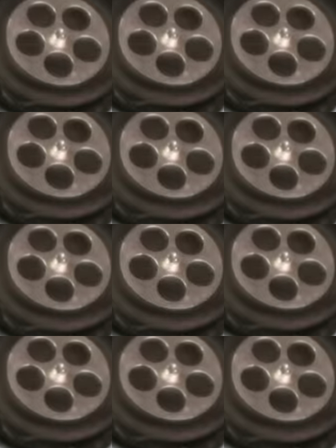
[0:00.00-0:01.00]

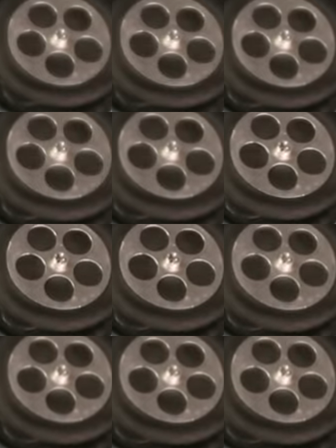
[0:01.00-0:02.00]

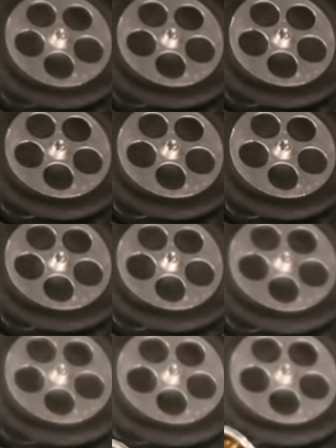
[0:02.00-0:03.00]

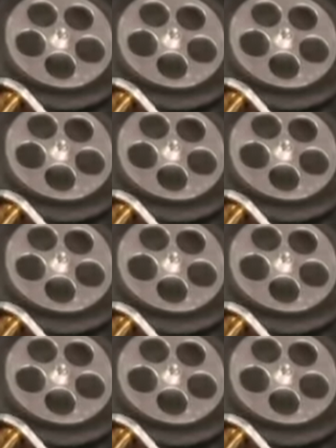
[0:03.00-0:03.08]
Nobody speaks.